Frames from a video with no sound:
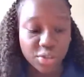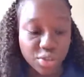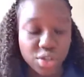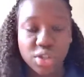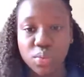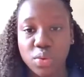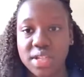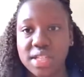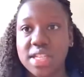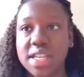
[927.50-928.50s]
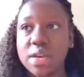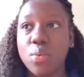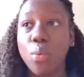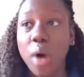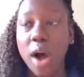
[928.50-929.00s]
tutors want to see
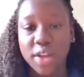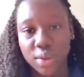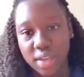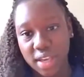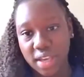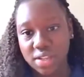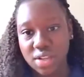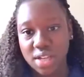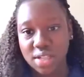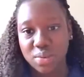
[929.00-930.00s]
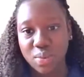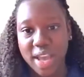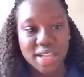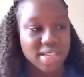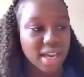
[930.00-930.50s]
why you're thinking in certain
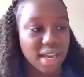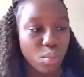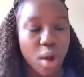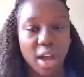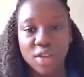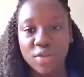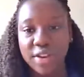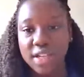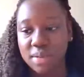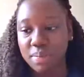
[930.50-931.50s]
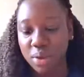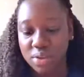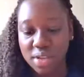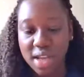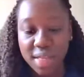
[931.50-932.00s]
ways and why you reason,
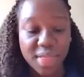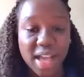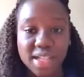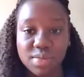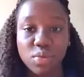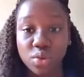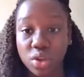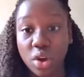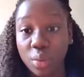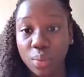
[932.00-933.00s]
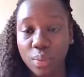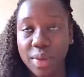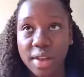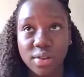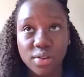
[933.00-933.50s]
because that's all
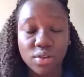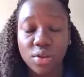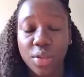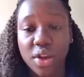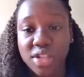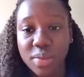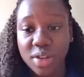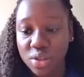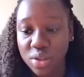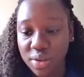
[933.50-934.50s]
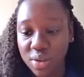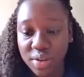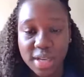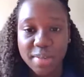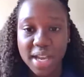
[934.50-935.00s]
in your third year when you're doing your
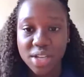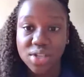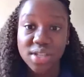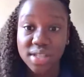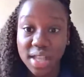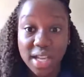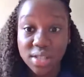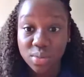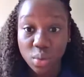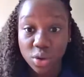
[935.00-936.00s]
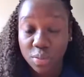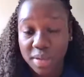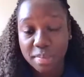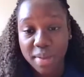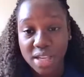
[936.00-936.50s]
examinations. That's what you're
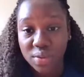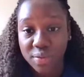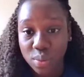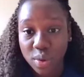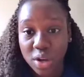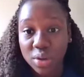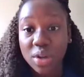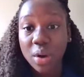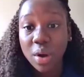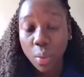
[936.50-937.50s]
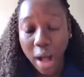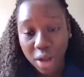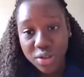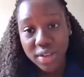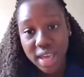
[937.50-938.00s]
being based off as well, how
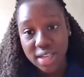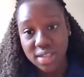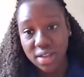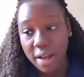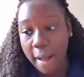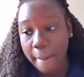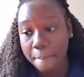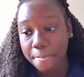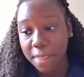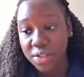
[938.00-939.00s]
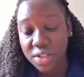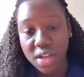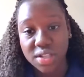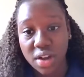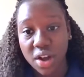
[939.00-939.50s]
you get to
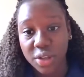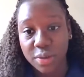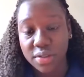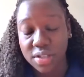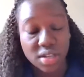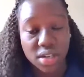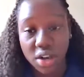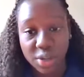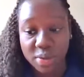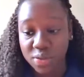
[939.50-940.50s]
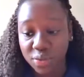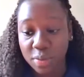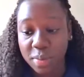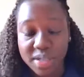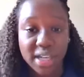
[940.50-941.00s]
certain arguments
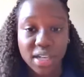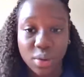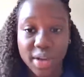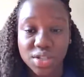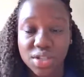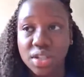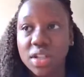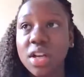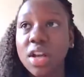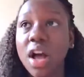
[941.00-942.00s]
from a particular question.